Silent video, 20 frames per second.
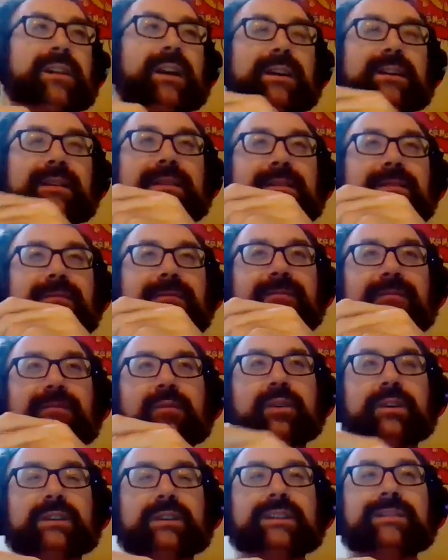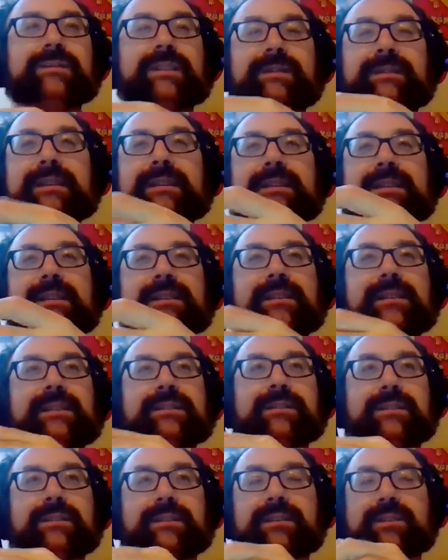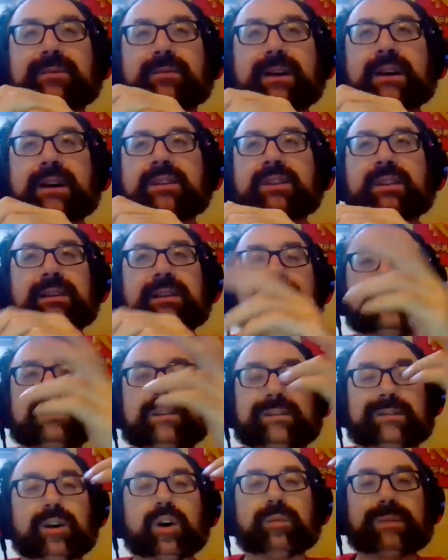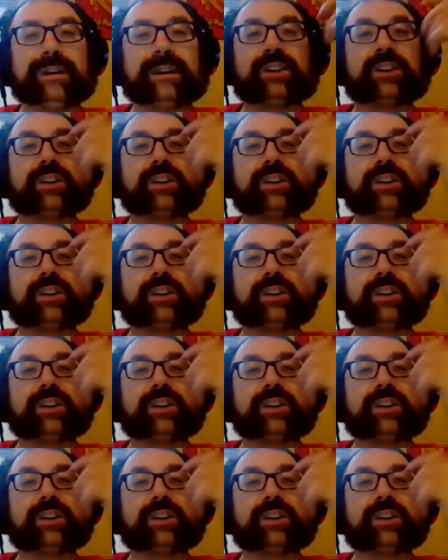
like a 14, 15, 16-year-old and you're watching these dopey